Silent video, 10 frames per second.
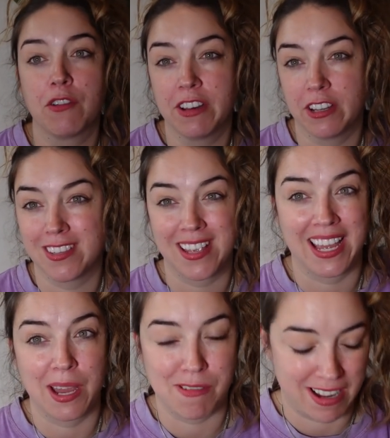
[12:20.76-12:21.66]
for really good
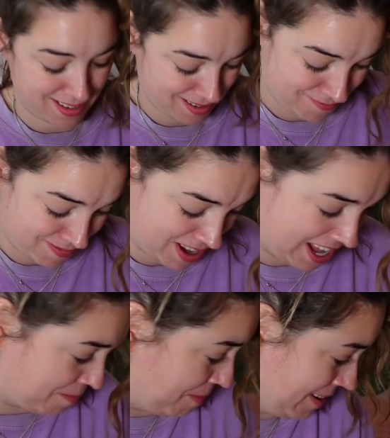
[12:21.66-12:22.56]
skincare brands,
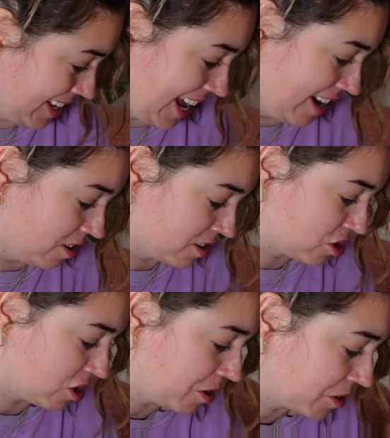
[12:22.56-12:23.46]
Medicate are
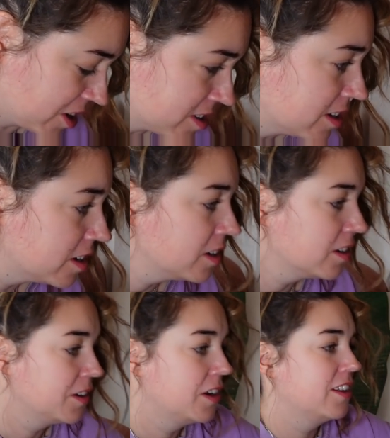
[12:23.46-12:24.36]
so good.
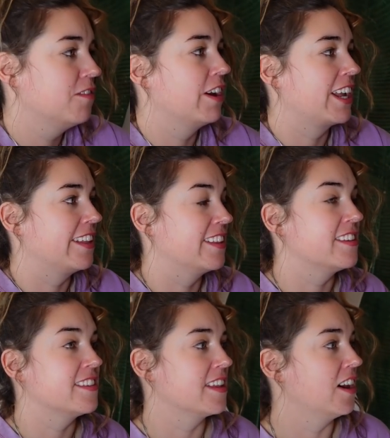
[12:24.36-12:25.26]
Okay,
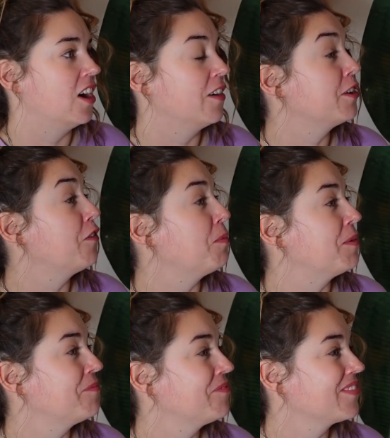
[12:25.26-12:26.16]
this is... Have you found
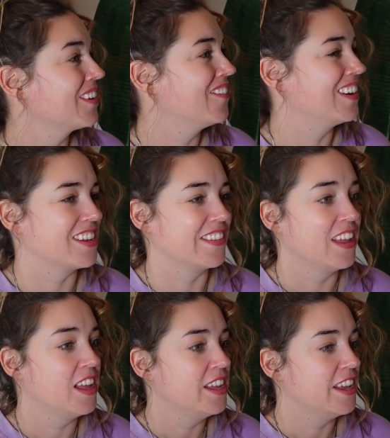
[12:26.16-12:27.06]
one? Well done.
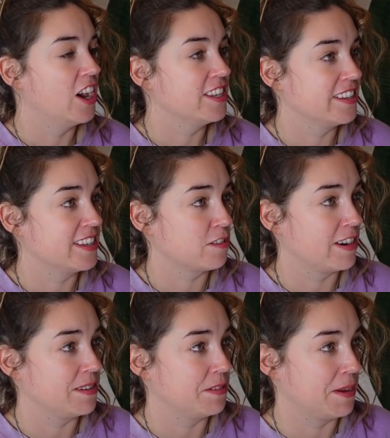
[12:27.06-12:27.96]
Isn't this
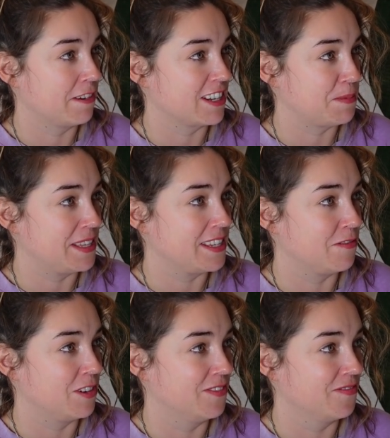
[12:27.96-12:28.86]
the mega
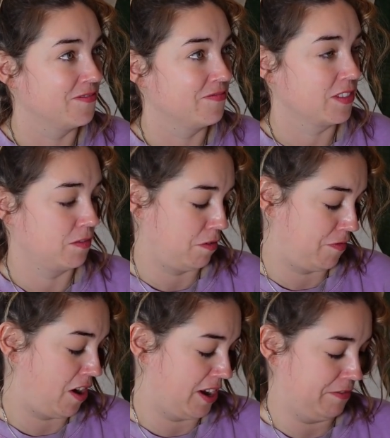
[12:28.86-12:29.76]
expensive one?
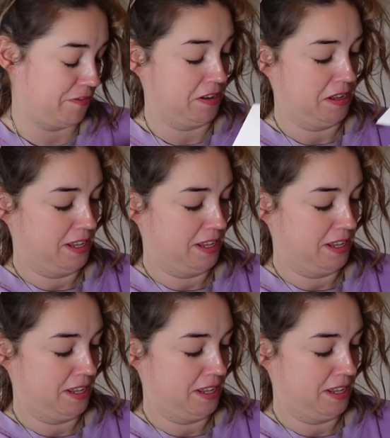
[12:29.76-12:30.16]
Revive.